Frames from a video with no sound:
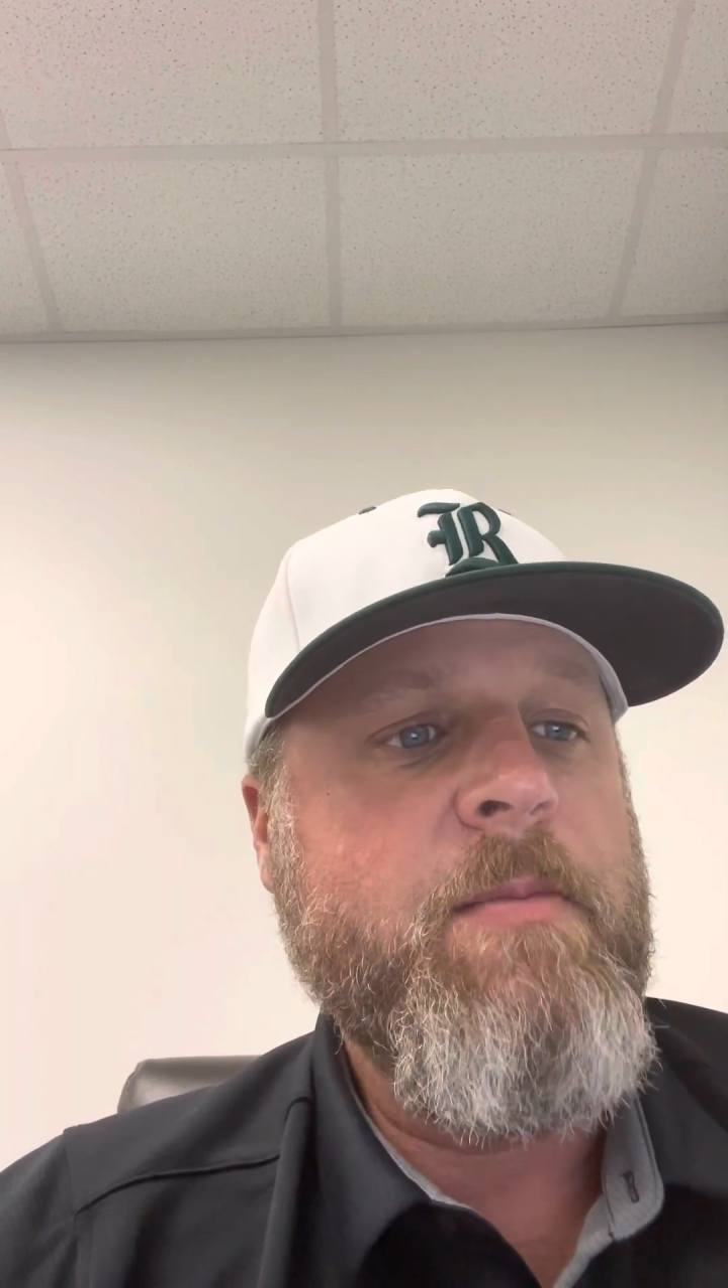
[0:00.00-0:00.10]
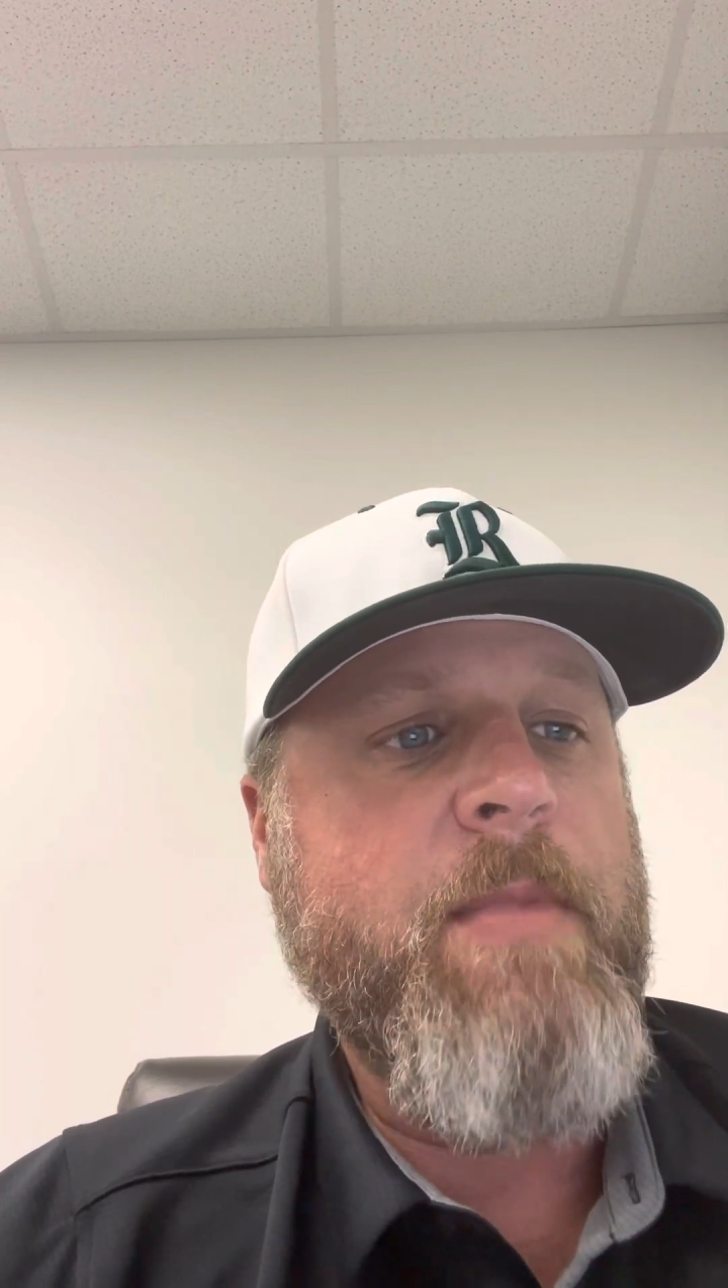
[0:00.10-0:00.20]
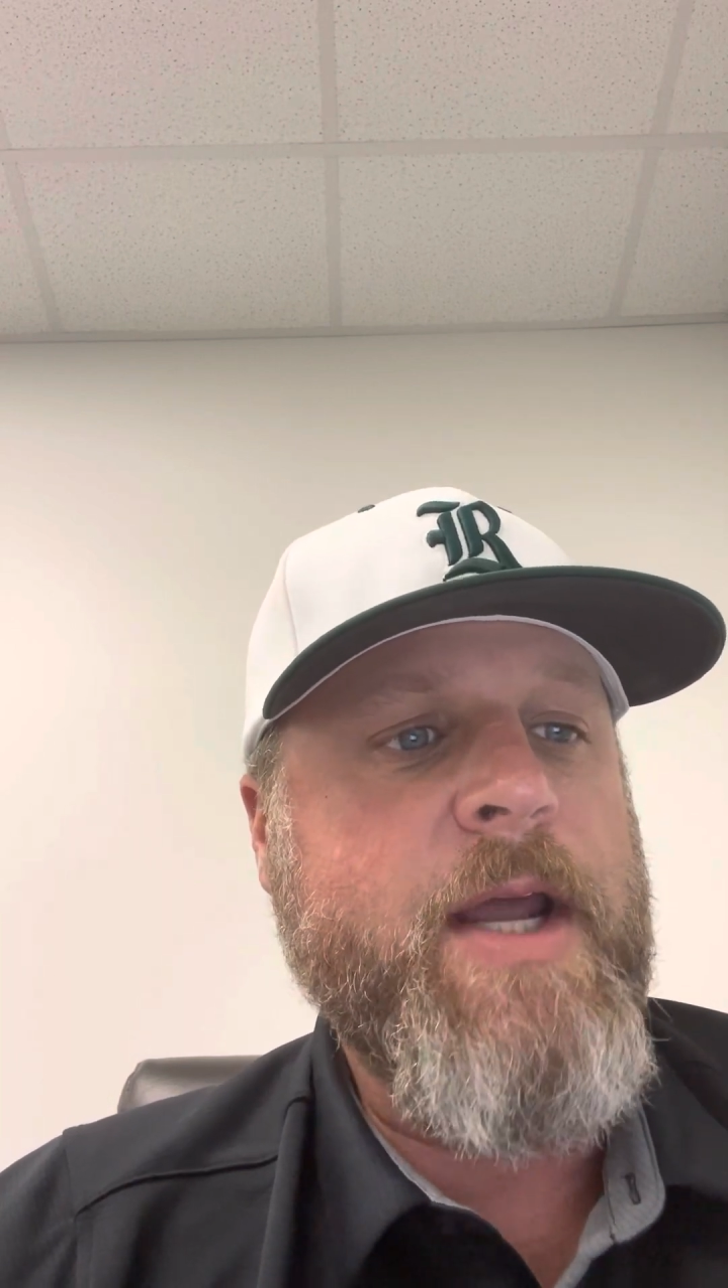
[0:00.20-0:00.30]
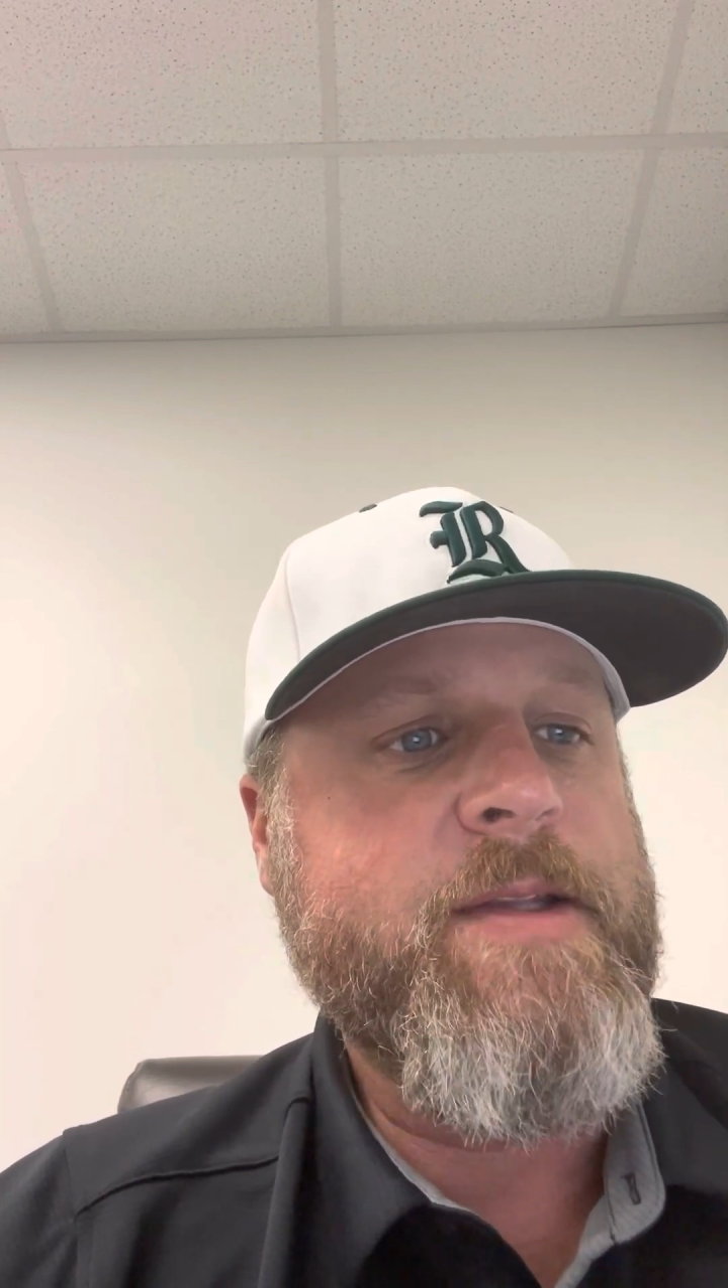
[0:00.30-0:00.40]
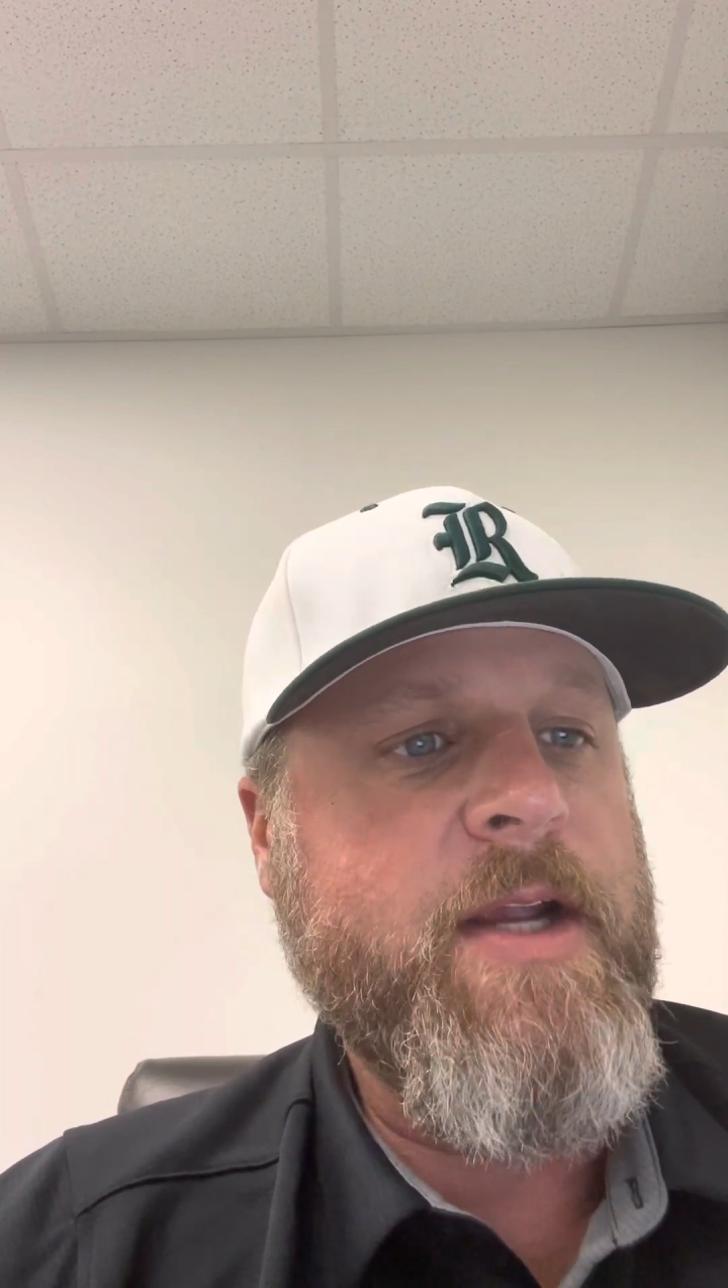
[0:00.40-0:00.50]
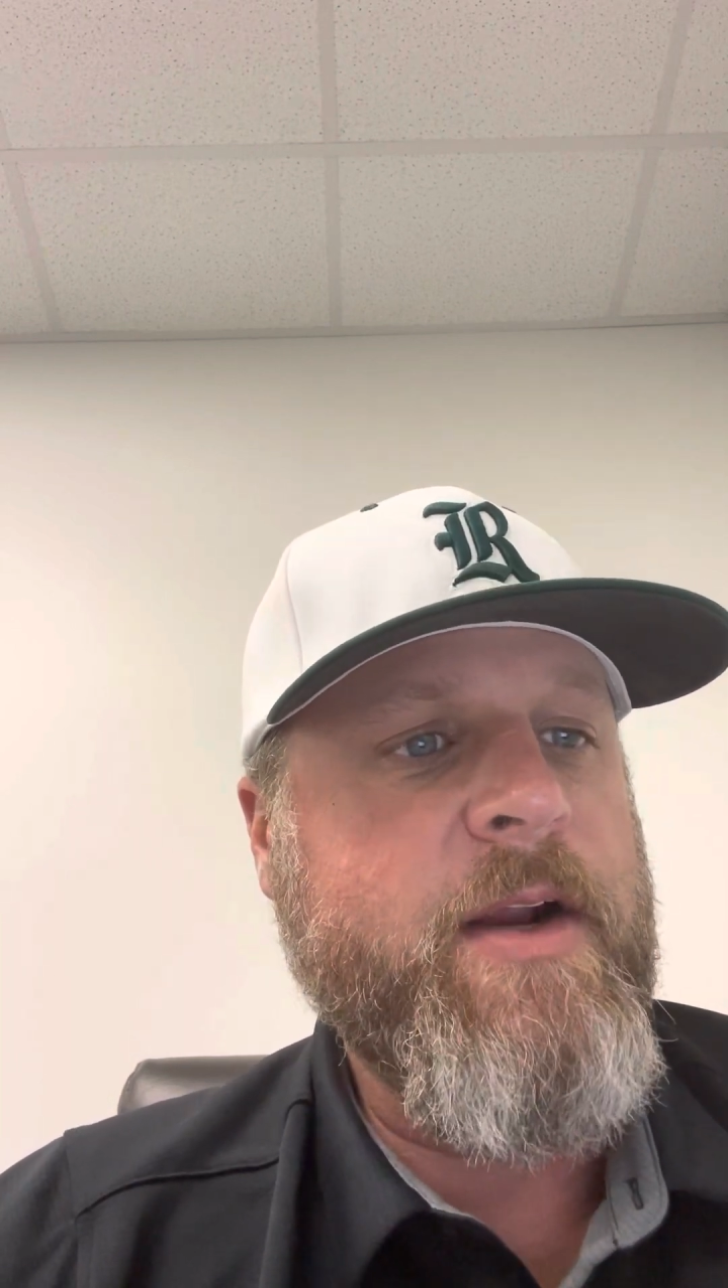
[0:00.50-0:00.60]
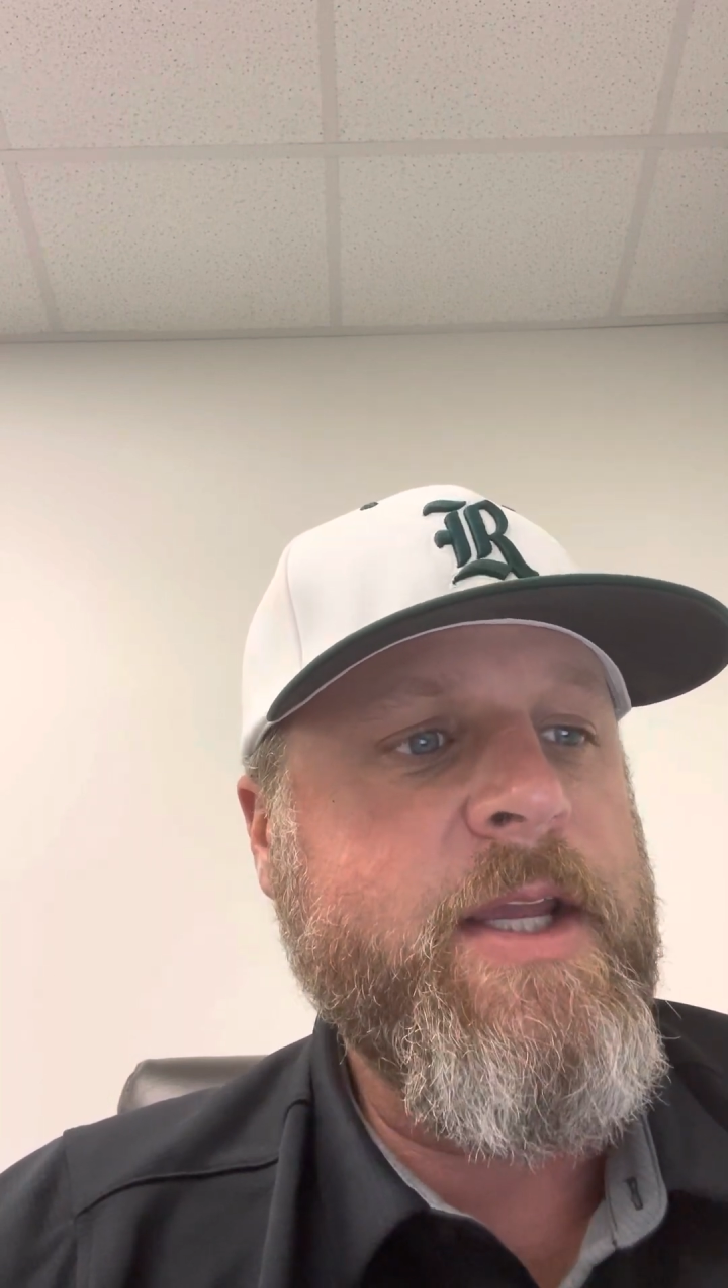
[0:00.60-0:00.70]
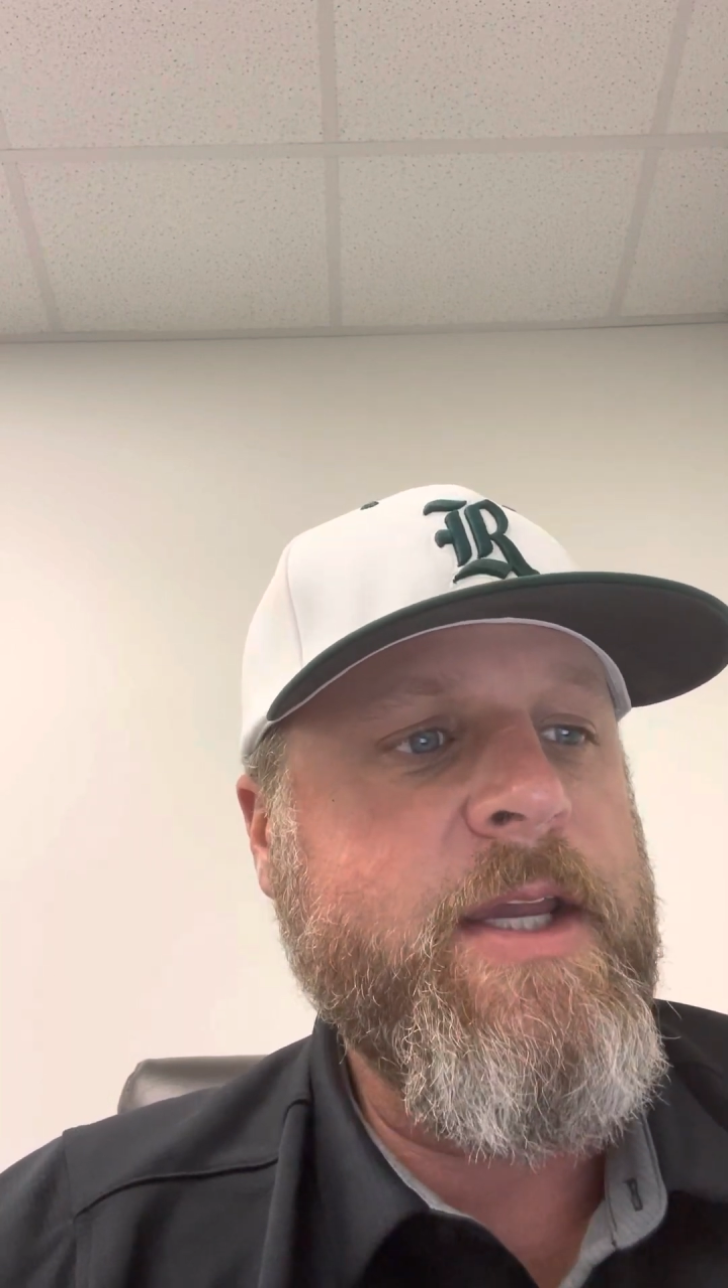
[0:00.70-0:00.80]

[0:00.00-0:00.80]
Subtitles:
monetary